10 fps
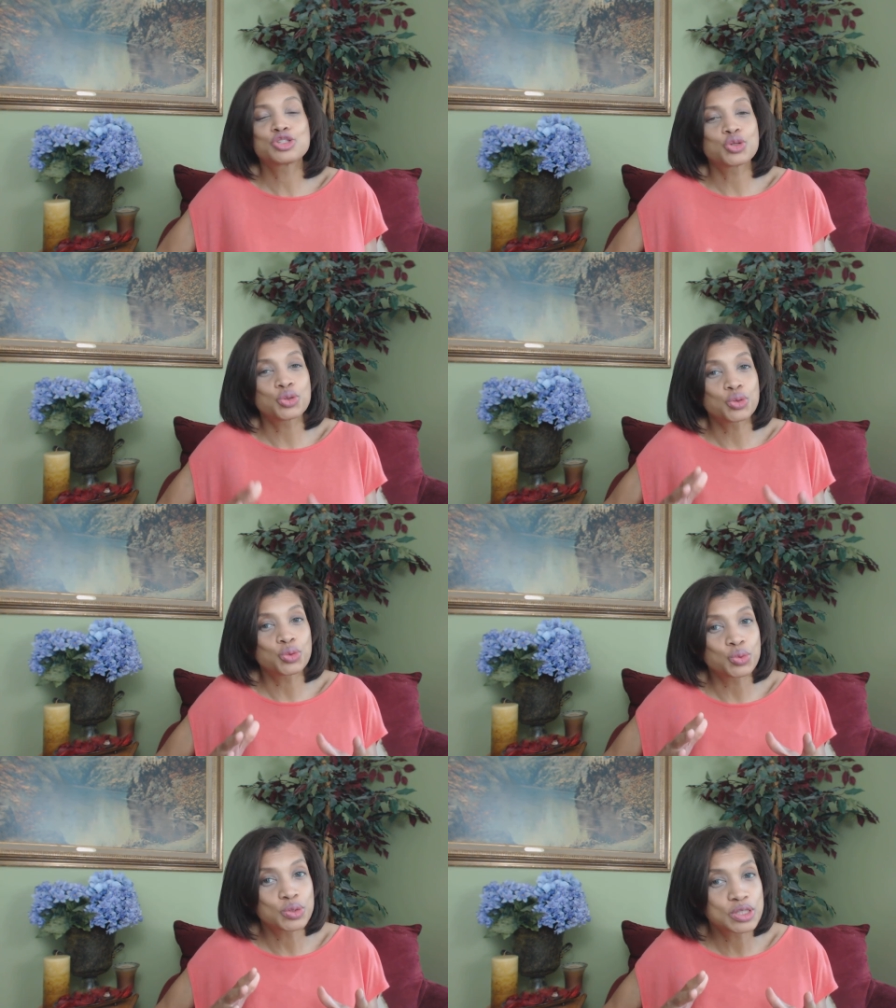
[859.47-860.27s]

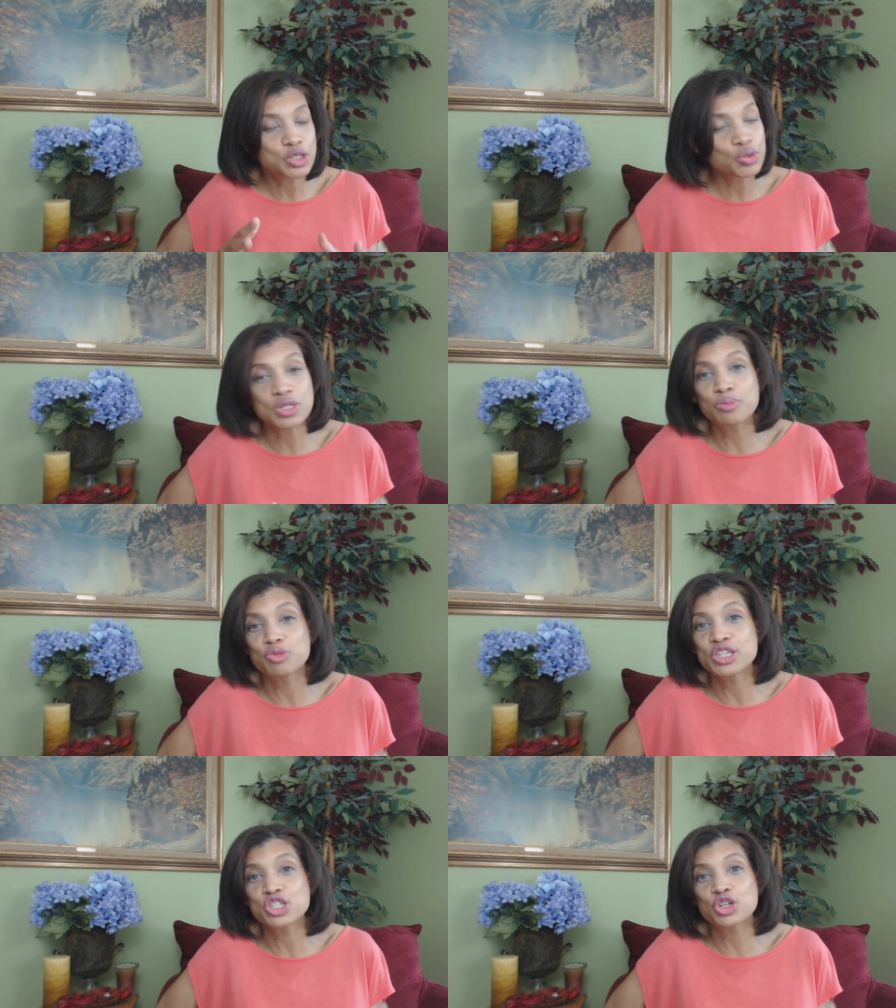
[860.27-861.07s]
to do some
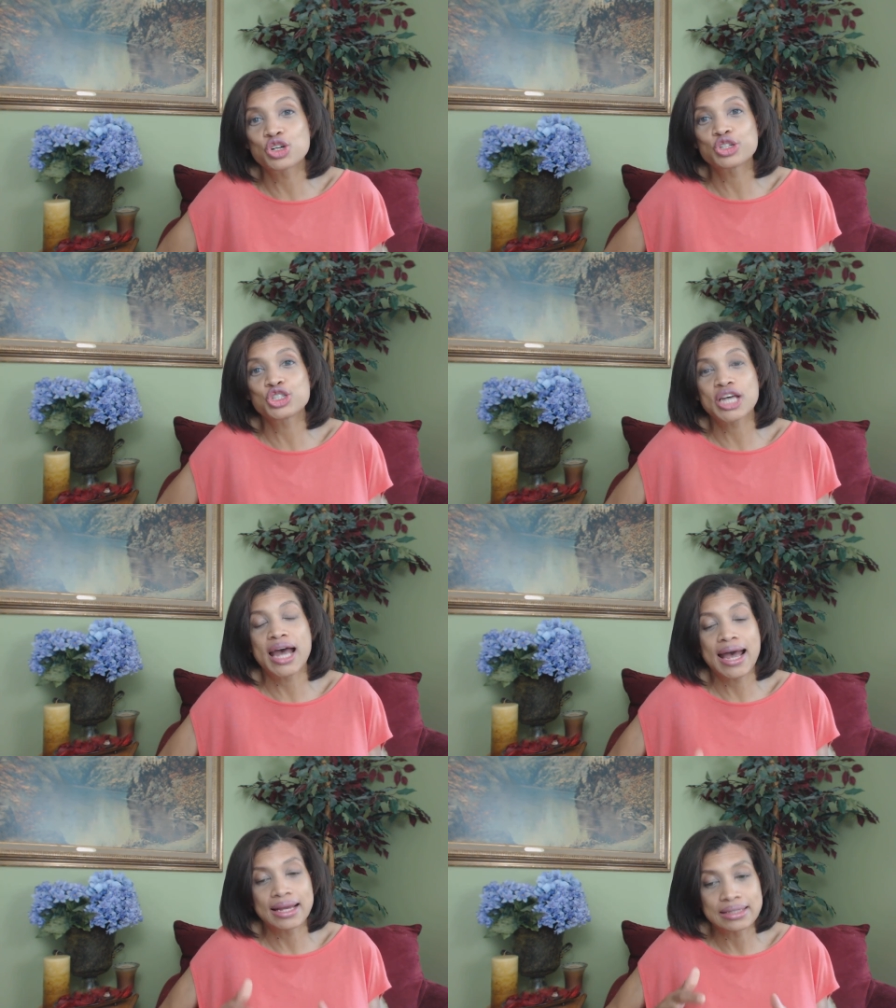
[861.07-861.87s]
research
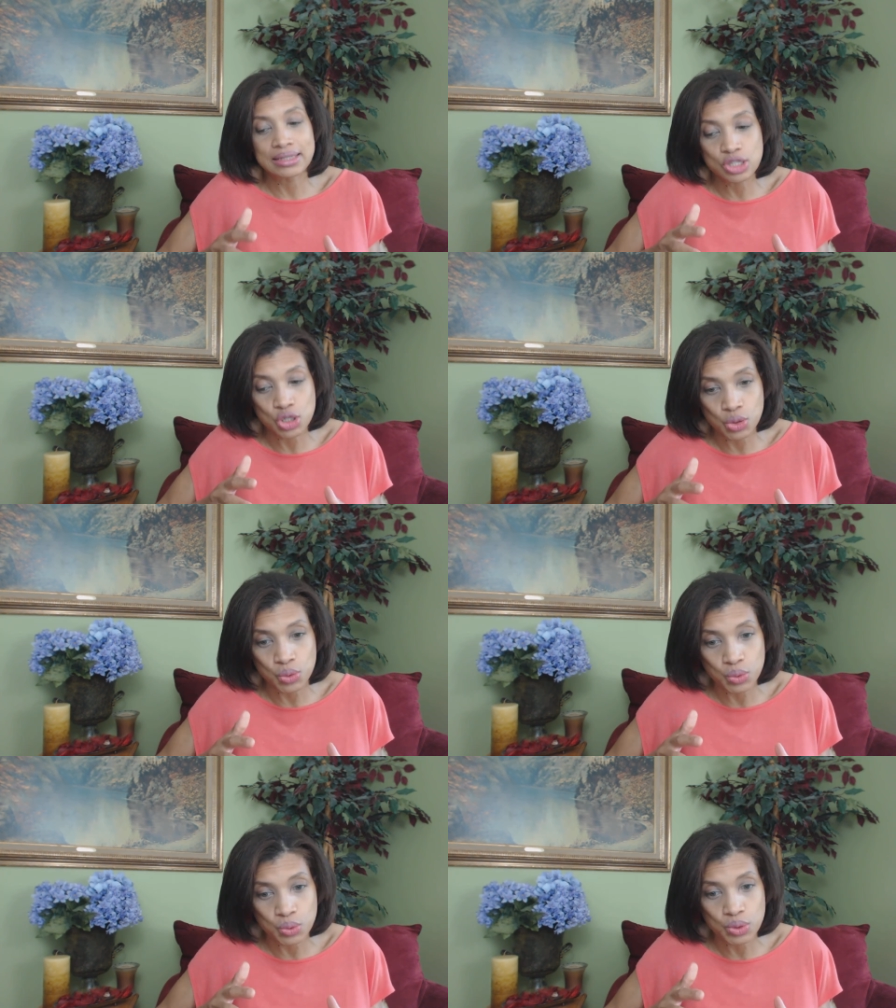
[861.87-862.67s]
and
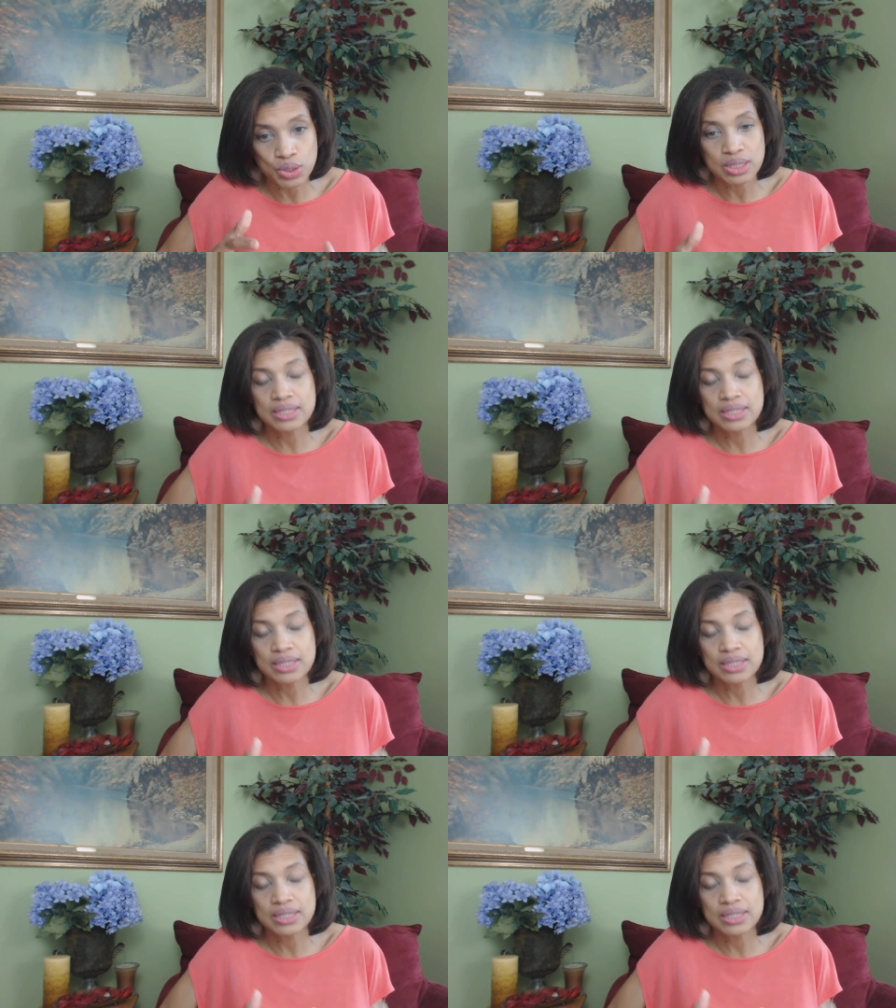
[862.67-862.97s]
to